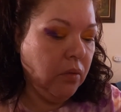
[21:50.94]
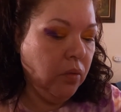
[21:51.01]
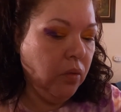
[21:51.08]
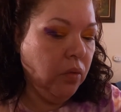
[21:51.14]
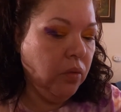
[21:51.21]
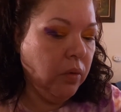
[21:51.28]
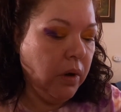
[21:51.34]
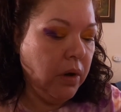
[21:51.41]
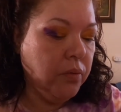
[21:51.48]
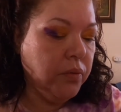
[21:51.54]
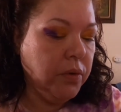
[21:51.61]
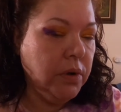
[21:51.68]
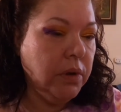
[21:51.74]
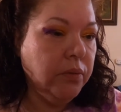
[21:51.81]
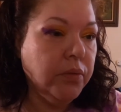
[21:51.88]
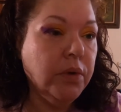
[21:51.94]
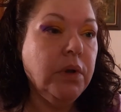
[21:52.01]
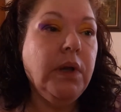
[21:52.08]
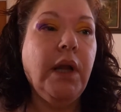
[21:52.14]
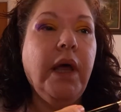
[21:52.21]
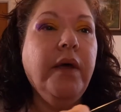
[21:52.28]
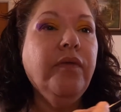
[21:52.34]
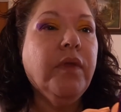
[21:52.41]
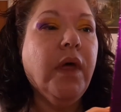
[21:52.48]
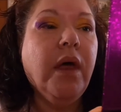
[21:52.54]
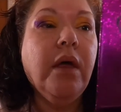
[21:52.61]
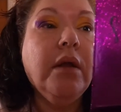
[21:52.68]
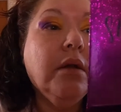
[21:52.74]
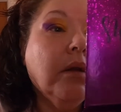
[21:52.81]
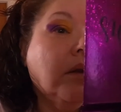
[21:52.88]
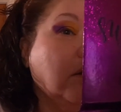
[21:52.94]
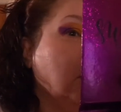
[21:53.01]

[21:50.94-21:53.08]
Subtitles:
Ooh, I really, really like that.